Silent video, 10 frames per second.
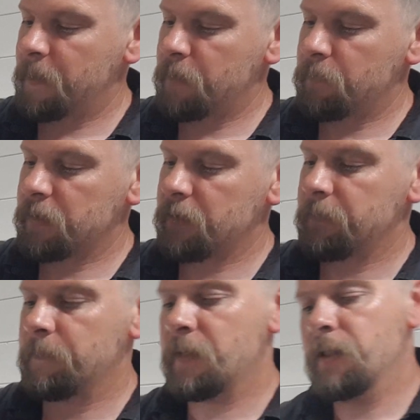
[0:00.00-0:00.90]
There we go.
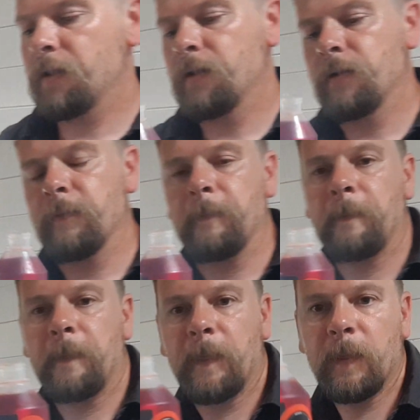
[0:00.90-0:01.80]

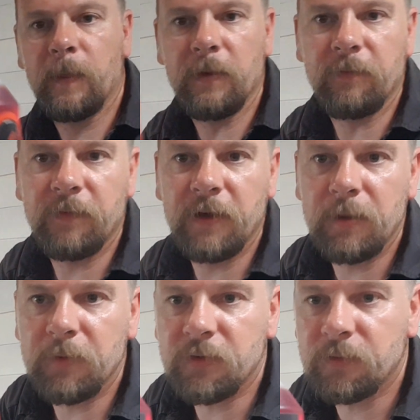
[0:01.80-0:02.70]
The
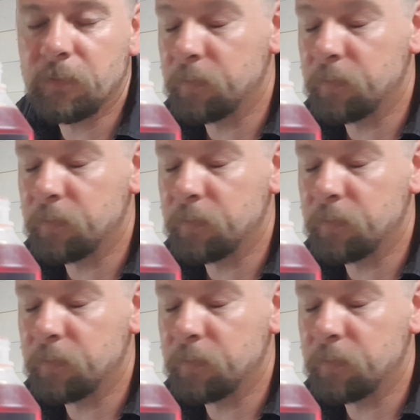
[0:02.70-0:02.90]
famous,